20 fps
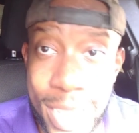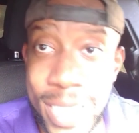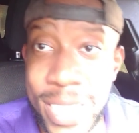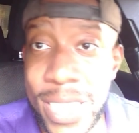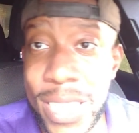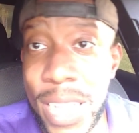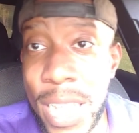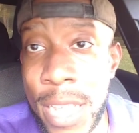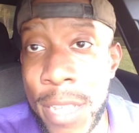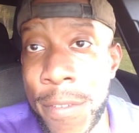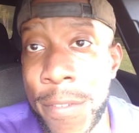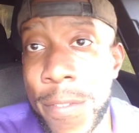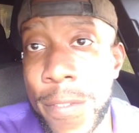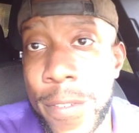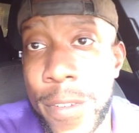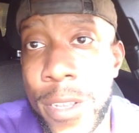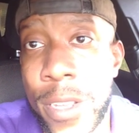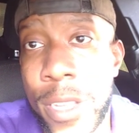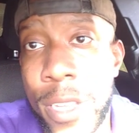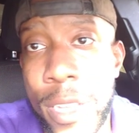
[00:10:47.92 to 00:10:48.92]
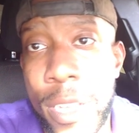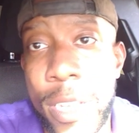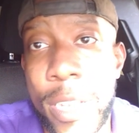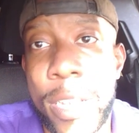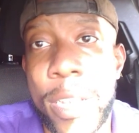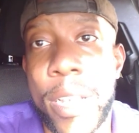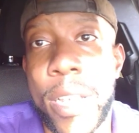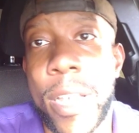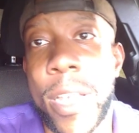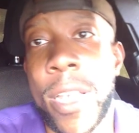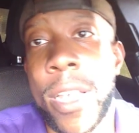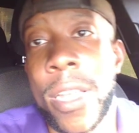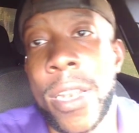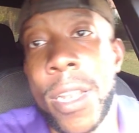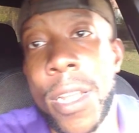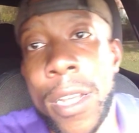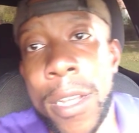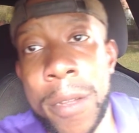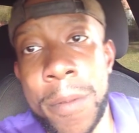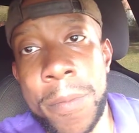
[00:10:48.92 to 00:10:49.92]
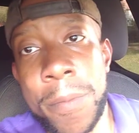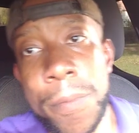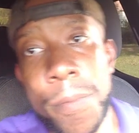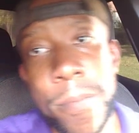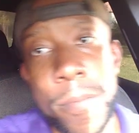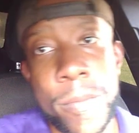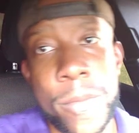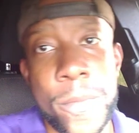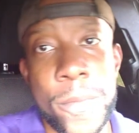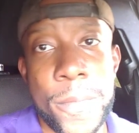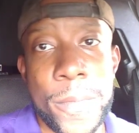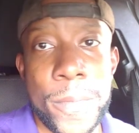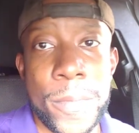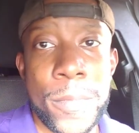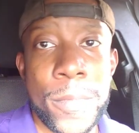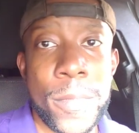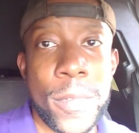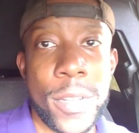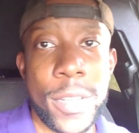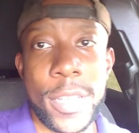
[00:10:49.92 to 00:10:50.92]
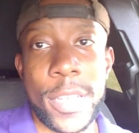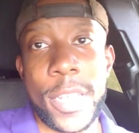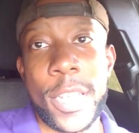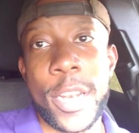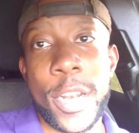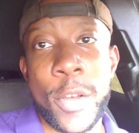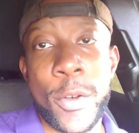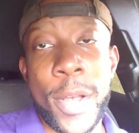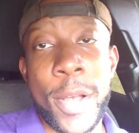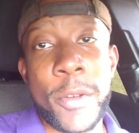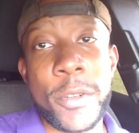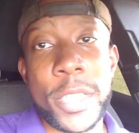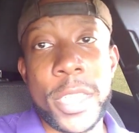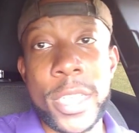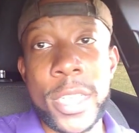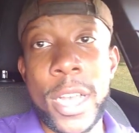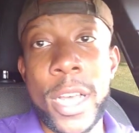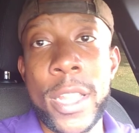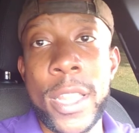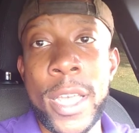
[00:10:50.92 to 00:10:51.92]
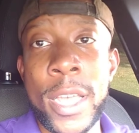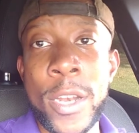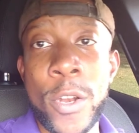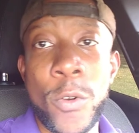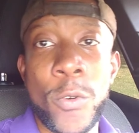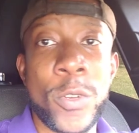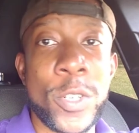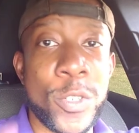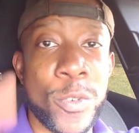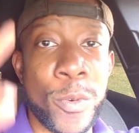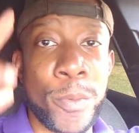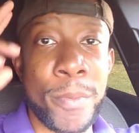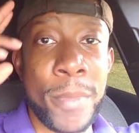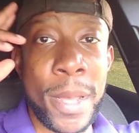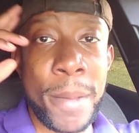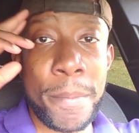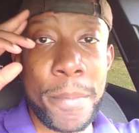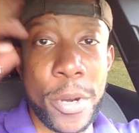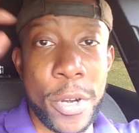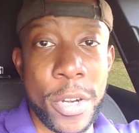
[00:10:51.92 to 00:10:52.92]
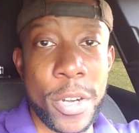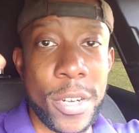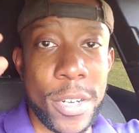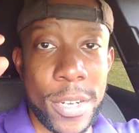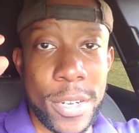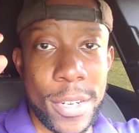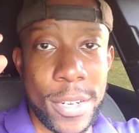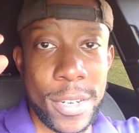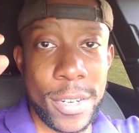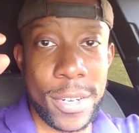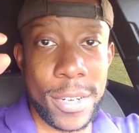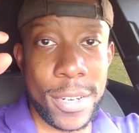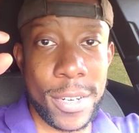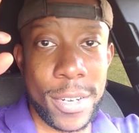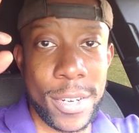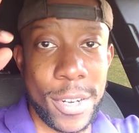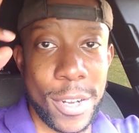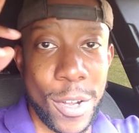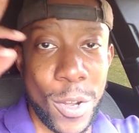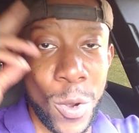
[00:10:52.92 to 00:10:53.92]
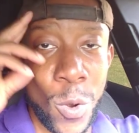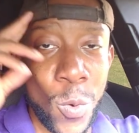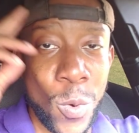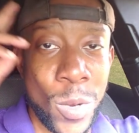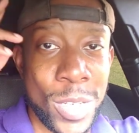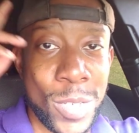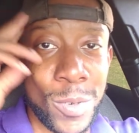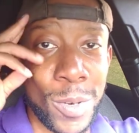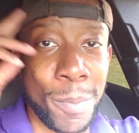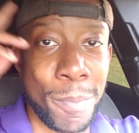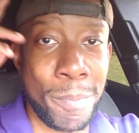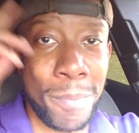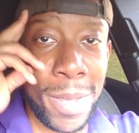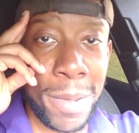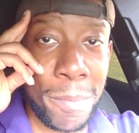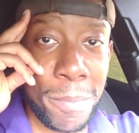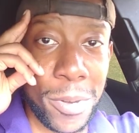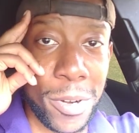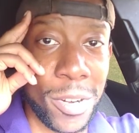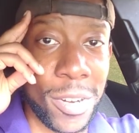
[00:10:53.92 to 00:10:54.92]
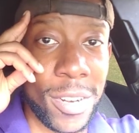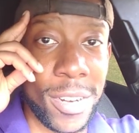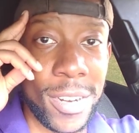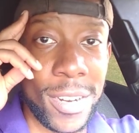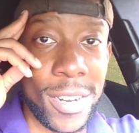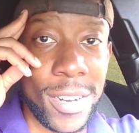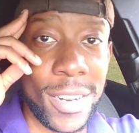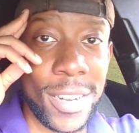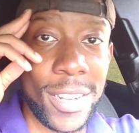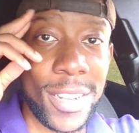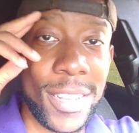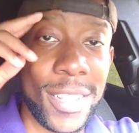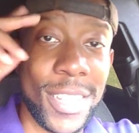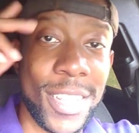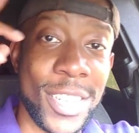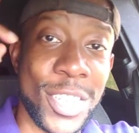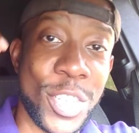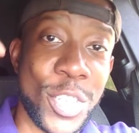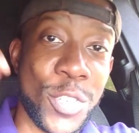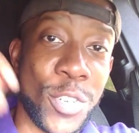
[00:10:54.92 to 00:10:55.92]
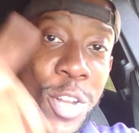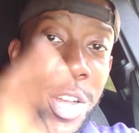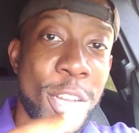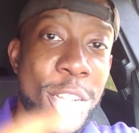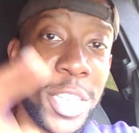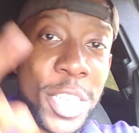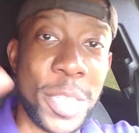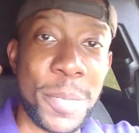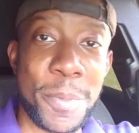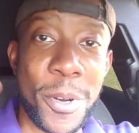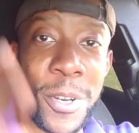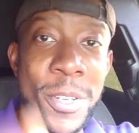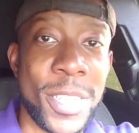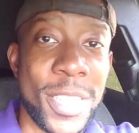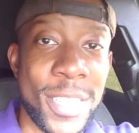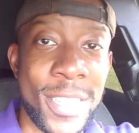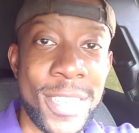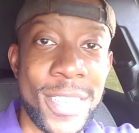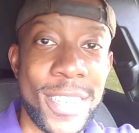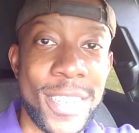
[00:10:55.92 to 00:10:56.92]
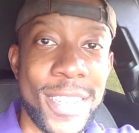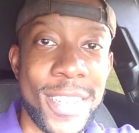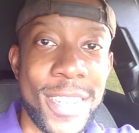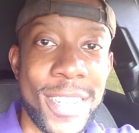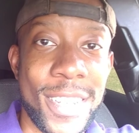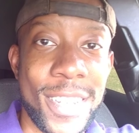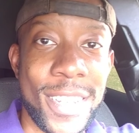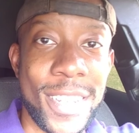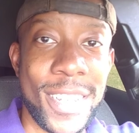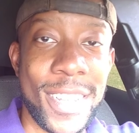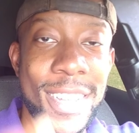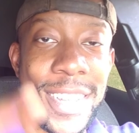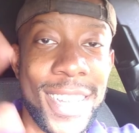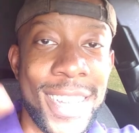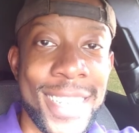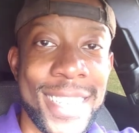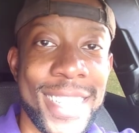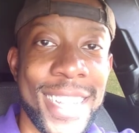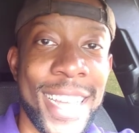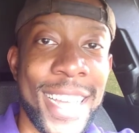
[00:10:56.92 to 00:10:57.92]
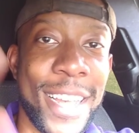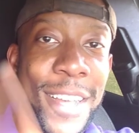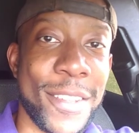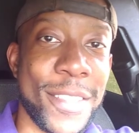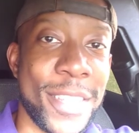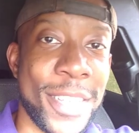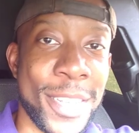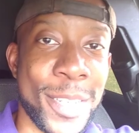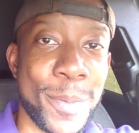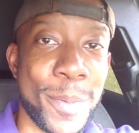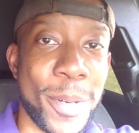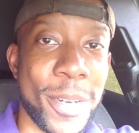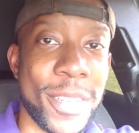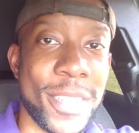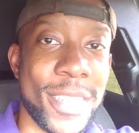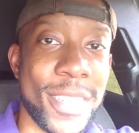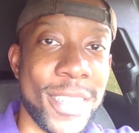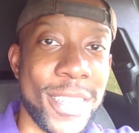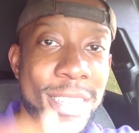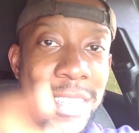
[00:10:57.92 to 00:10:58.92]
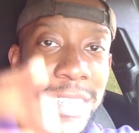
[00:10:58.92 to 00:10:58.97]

safe. And, um, you know, I will see y'all then. Always remember, always remember, the strongest person is the healthiest person.